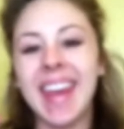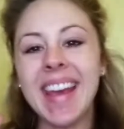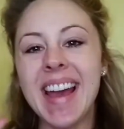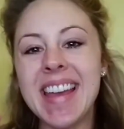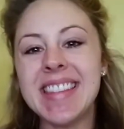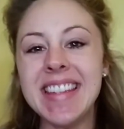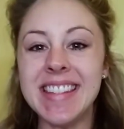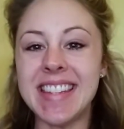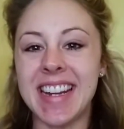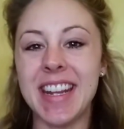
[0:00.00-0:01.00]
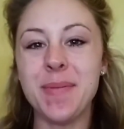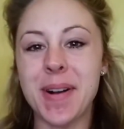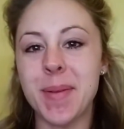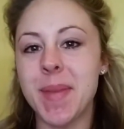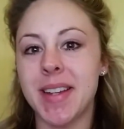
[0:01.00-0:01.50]
Hey guys, it's Danny,
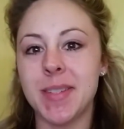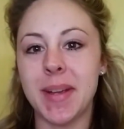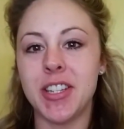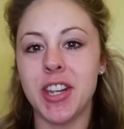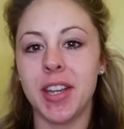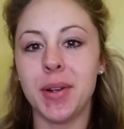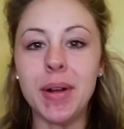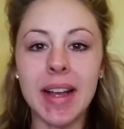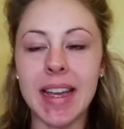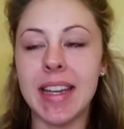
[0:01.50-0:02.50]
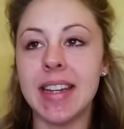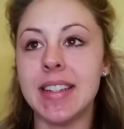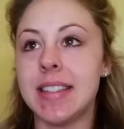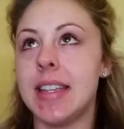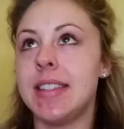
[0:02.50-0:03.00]
welcome back to my channel,
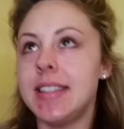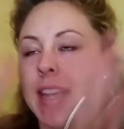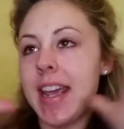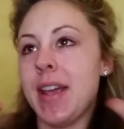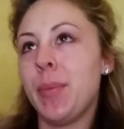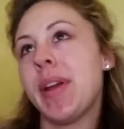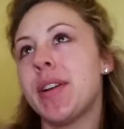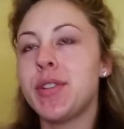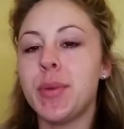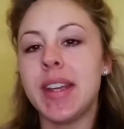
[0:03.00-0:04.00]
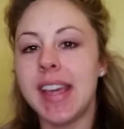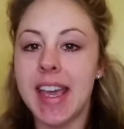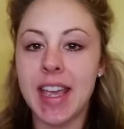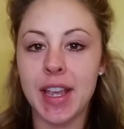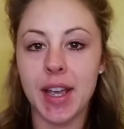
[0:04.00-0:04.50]
and today we are doing
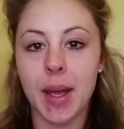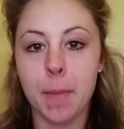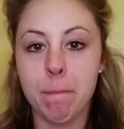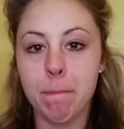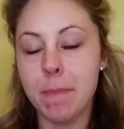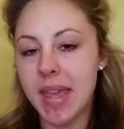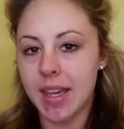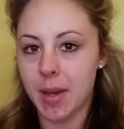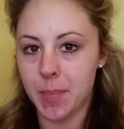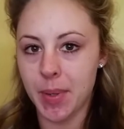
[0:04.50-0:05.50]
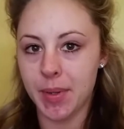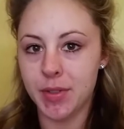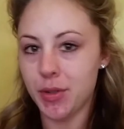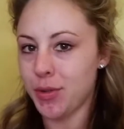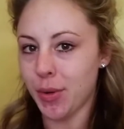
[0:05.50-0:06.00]
a makeup
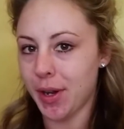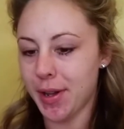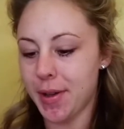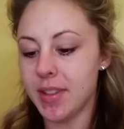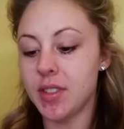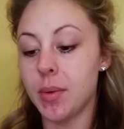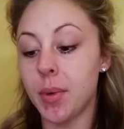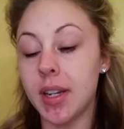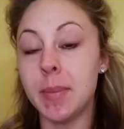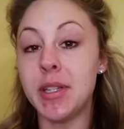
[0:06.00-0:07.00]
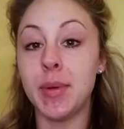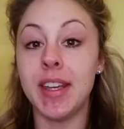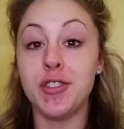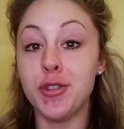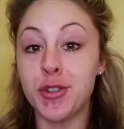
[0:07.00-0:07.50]
tutorial. So we're going to be
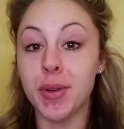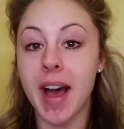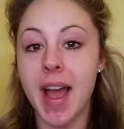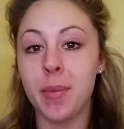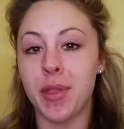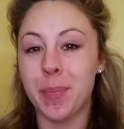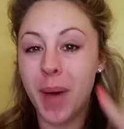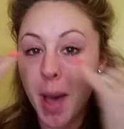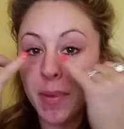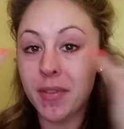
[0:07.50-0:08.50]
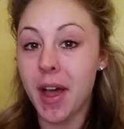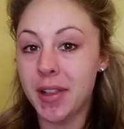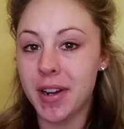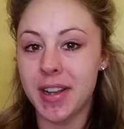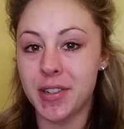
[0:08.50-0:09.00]
doing a neutral eye with a pop of
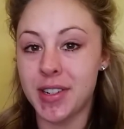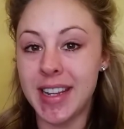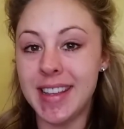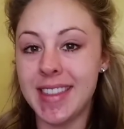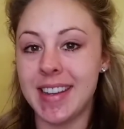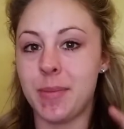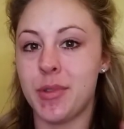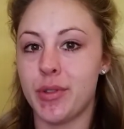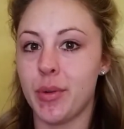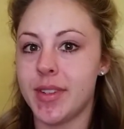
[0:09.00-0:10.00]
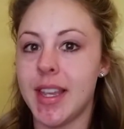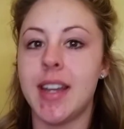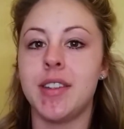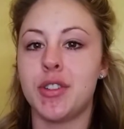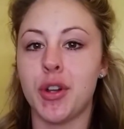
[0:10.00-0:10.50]
color underneath, and I'm so
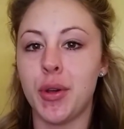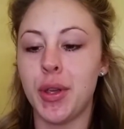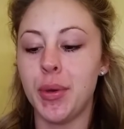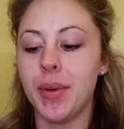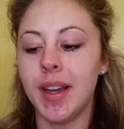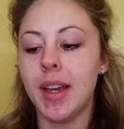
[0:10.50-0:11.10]
excited to show you.